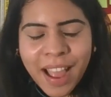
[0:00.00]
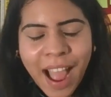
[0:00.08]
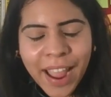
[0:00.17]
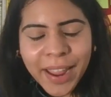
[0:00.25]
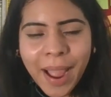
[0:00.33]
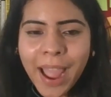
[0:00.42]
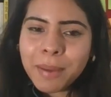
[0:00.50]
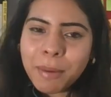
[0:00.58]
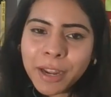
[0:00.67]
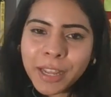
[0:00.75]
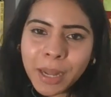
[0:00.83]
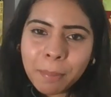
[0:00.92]
Hi, I am
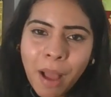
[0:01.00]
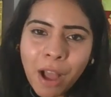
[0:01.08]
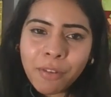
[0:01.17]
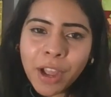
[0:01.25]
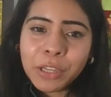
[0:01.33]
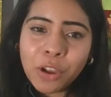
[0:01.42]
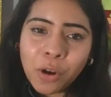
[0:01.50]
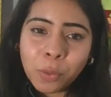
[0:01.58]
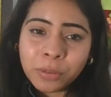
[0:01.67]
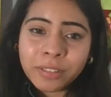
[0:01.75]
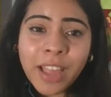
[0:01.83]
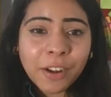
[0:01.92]
Ankita Pahwa, your
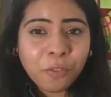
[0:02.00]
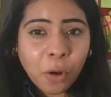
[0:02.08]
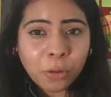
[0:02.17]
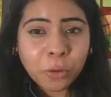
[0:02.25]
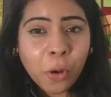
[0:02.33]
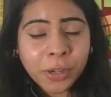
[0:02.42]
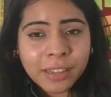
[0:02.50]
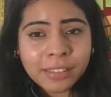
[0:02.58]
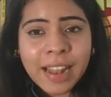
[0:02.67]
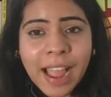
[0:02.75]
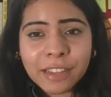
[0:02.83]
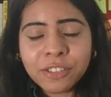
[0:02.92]
host at
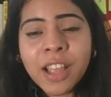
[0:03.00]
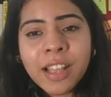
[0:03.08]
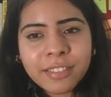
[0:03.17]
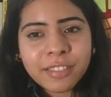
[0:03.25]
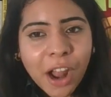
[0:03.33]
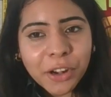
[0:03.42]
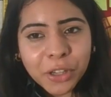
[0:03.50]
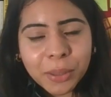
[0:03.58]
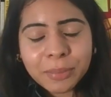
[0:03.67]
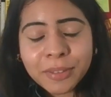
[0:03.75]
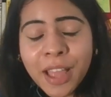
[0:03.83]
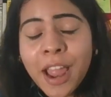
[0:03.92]
follow.us/startups.